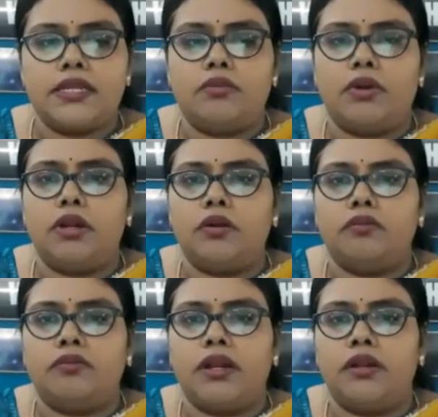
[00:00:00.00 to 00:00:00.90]
equal to
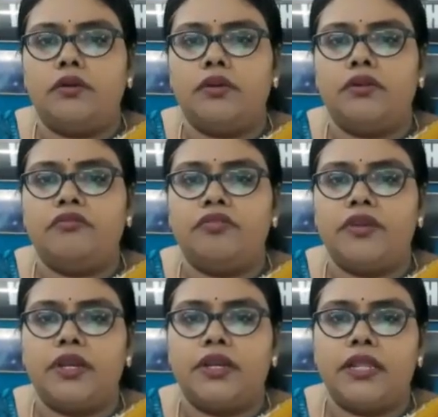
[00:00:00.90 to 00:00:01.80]
1 to
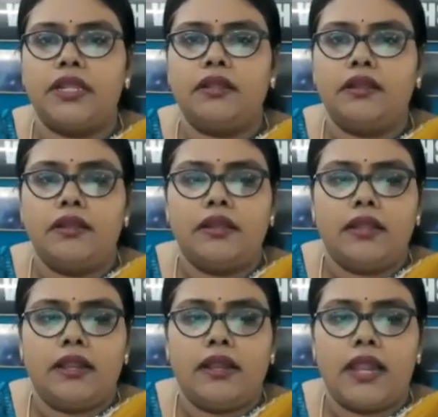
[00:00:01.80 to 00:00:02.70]
infinity,
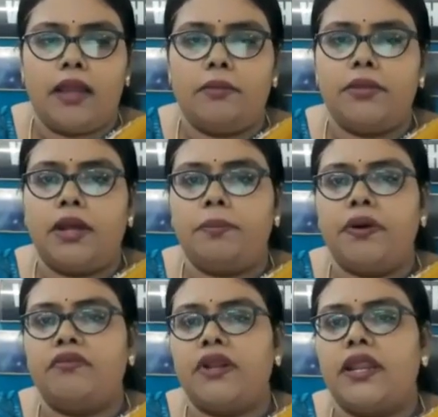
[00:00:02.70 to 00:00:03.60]
lambda
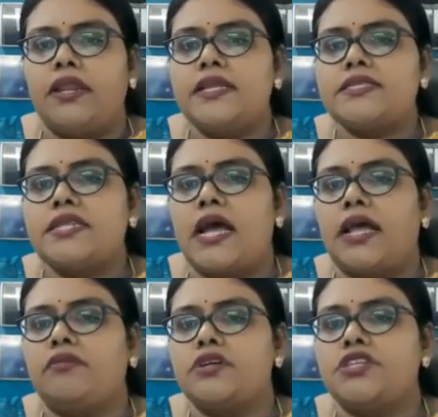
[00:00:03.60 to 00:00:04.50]
power n is
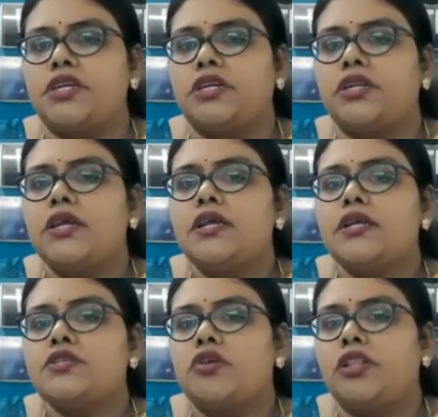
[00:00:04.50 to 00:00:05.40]
divergent.
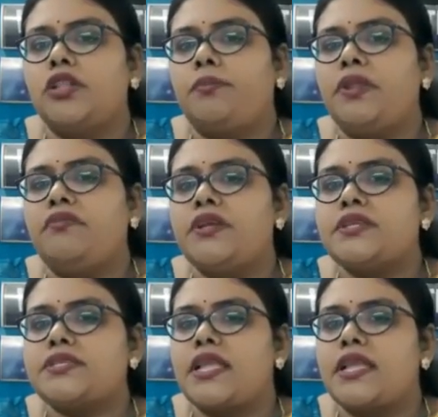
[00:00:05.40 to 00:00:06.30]
So in the
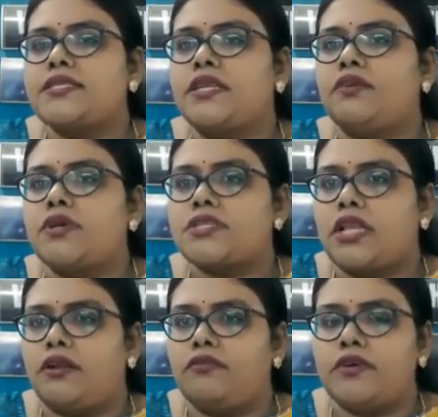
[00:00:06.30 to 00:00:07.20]
previous case, it was
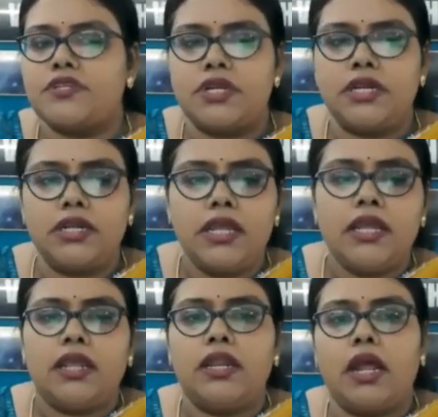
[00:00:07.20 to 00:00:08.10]
convergent.
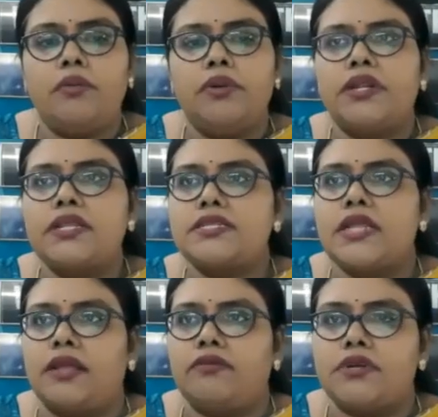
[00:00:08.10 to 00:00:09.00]
Now it is
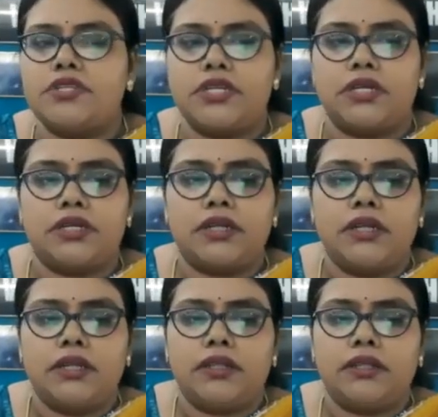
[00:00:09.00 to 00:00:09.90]
divergent.
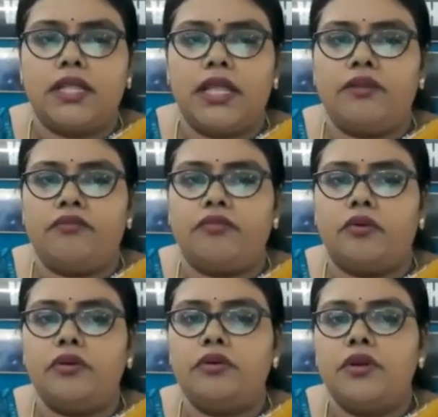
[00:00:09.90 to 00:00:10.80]

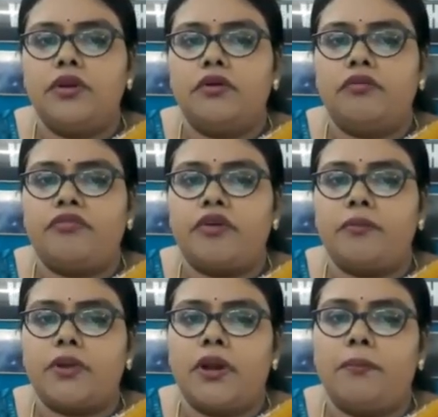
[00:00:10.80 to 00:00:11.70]
Therefore,
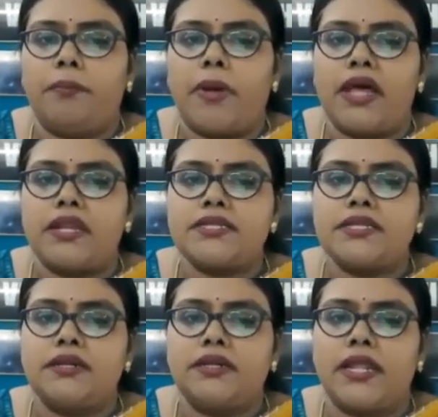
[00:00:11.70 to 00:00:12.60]
from
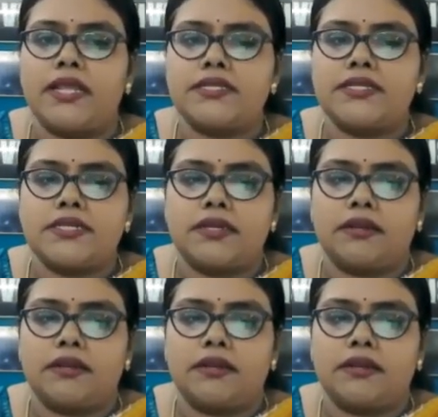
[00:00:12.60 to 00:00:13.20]
comparison test